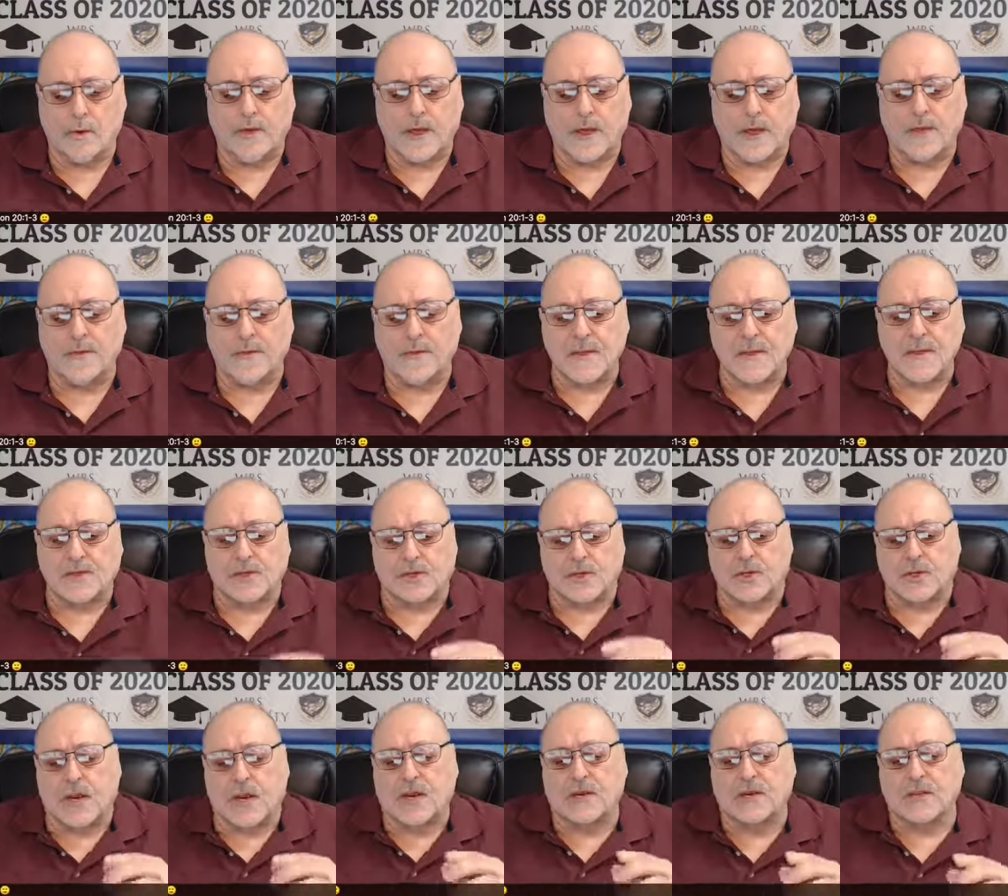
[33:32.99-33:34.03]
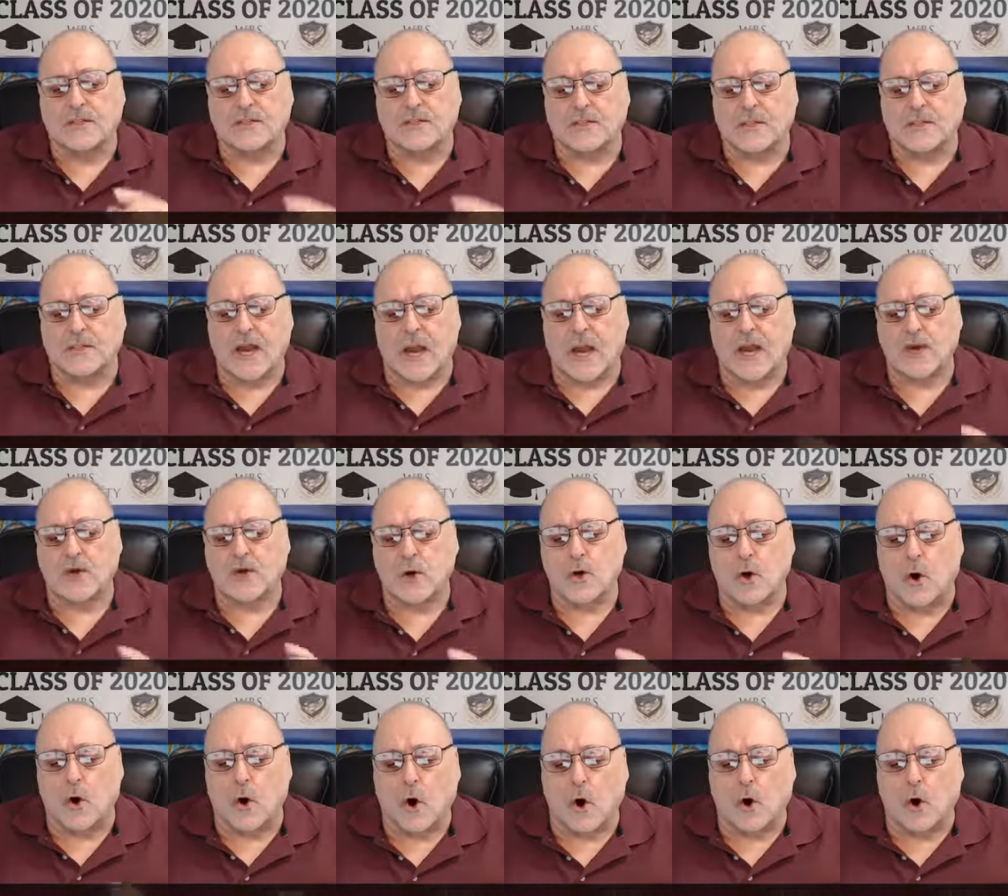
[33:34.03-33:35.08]
then this chain is designed to
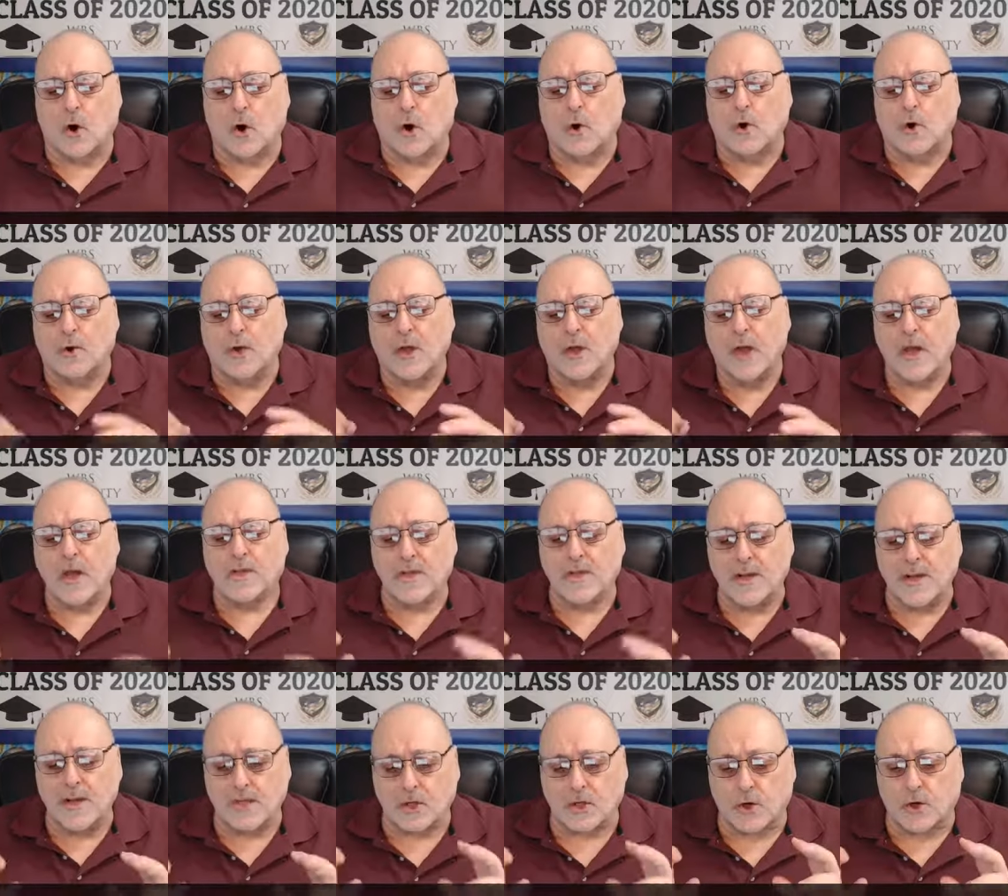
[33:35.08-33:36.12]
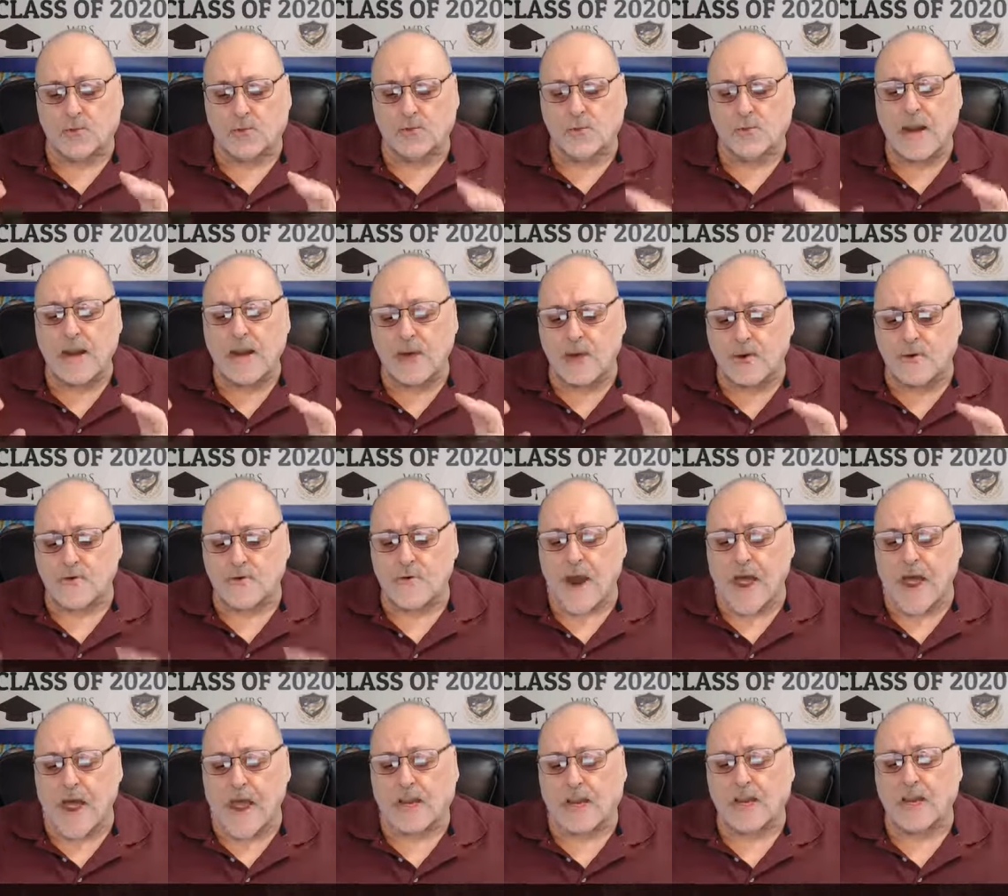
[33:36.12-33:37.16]
hold this great
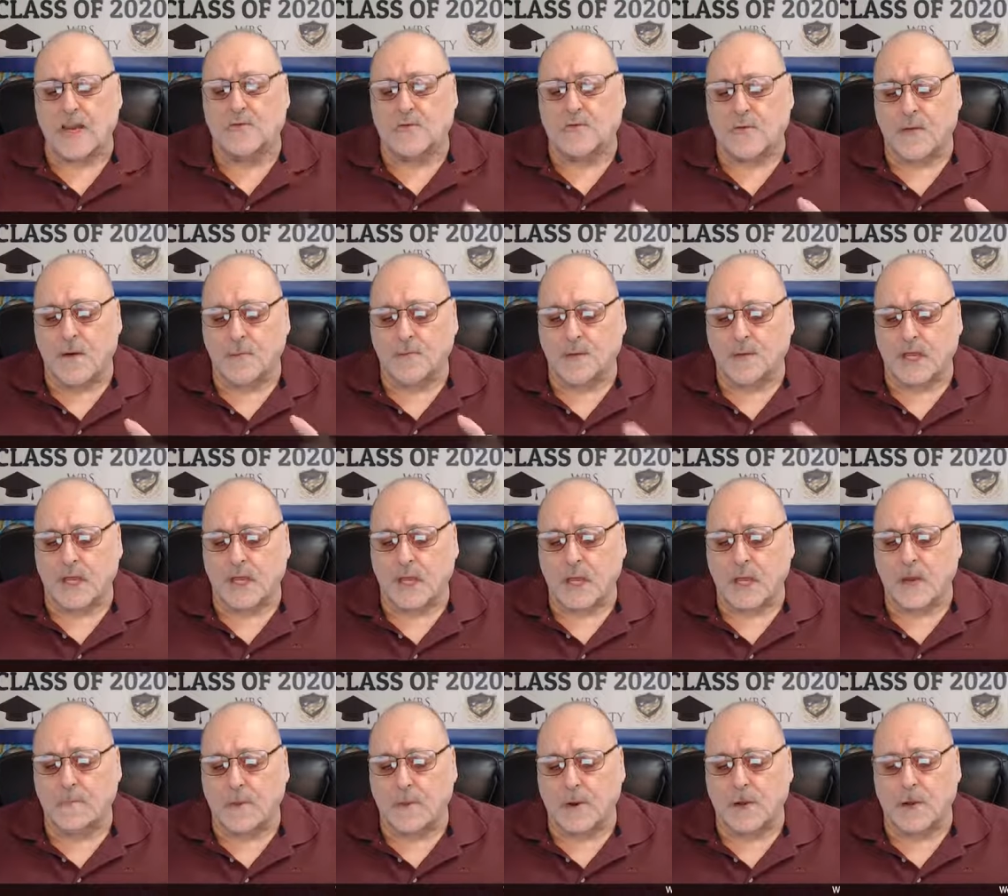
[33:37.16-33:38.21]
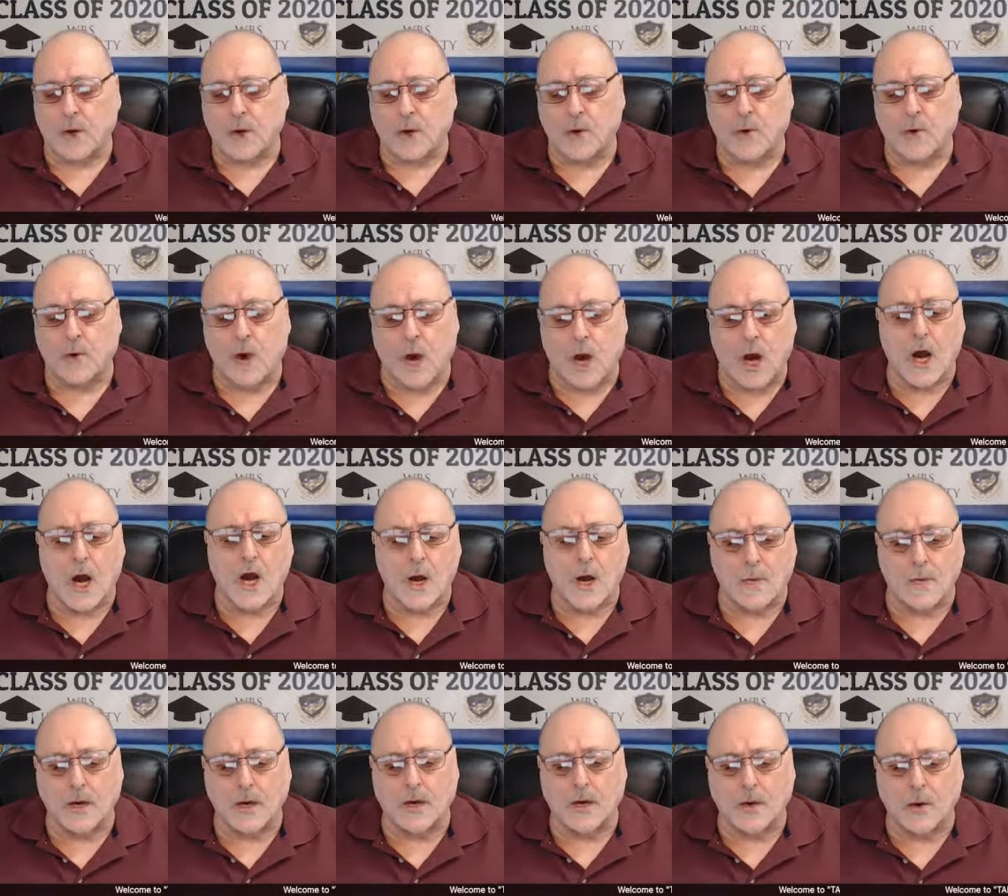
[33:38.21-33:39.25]
dragon from keeping you
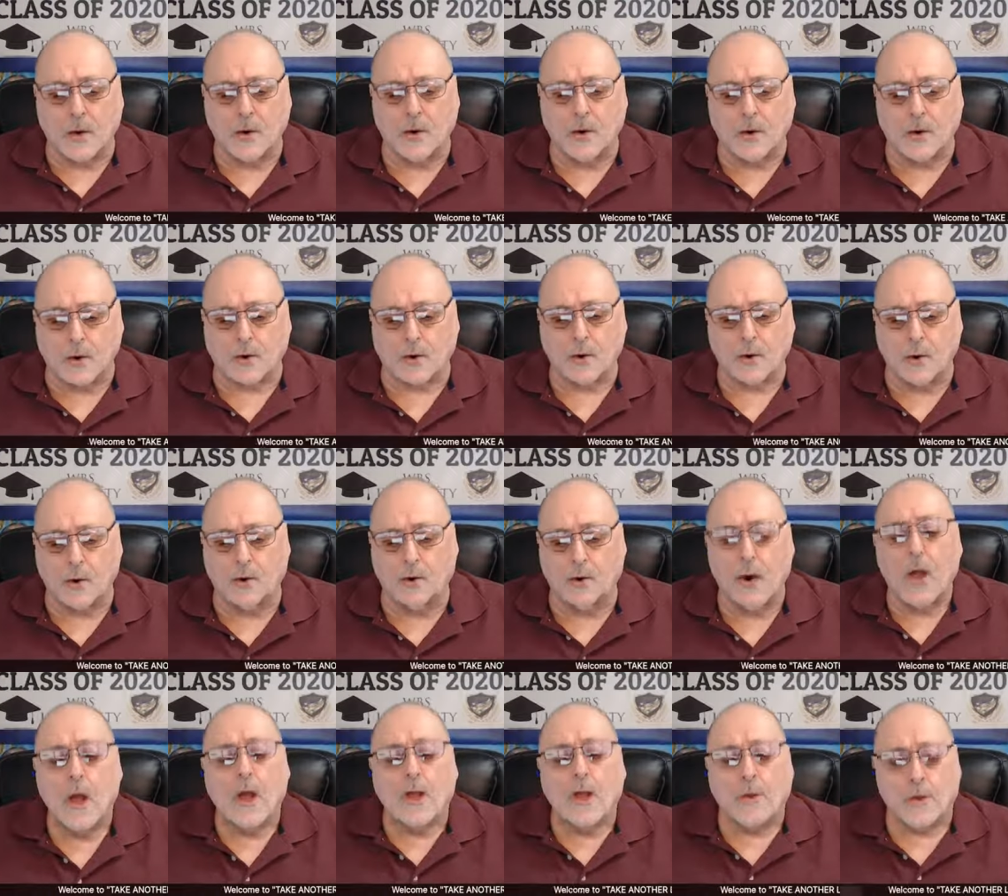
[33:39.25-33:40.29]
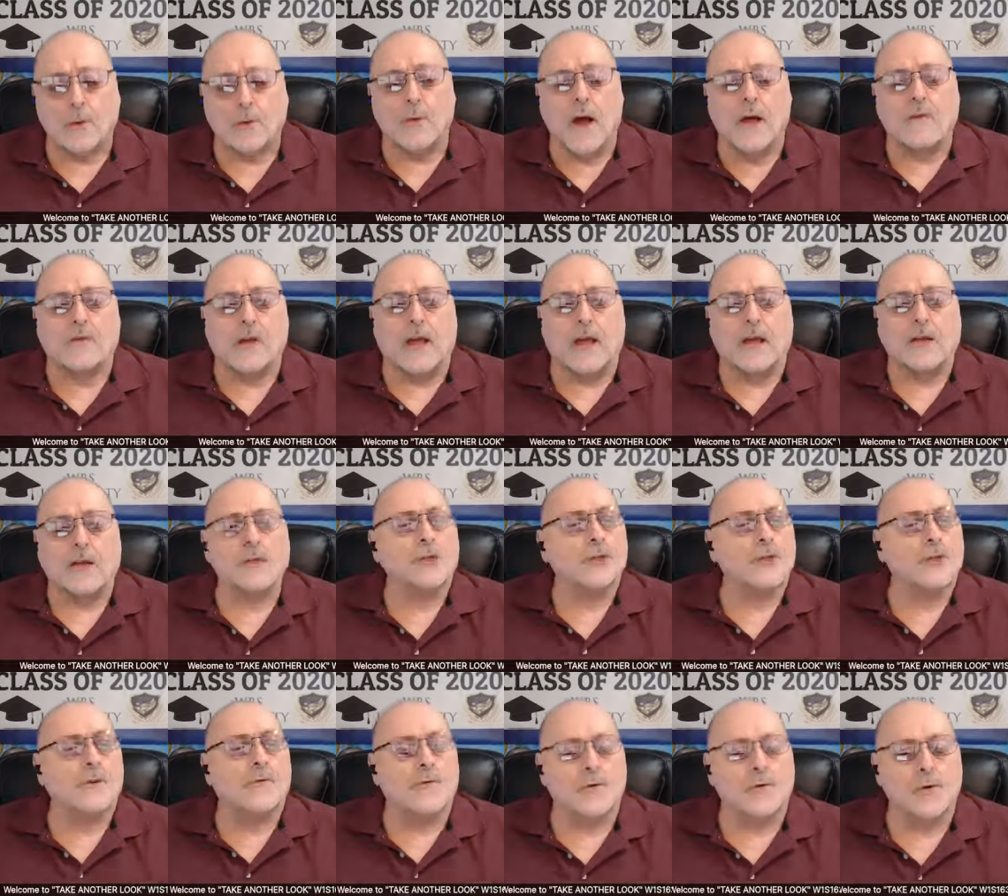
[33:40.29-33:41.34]
unrenewed to the
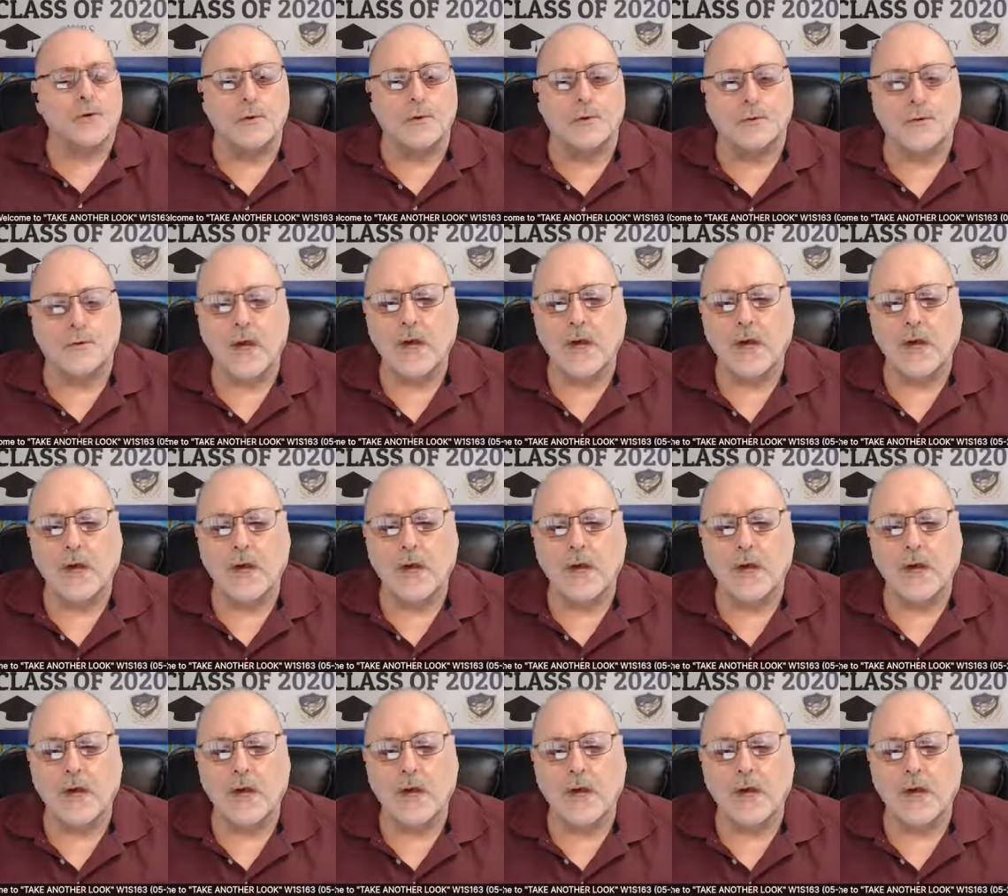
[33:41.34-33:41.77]
revelation of truth.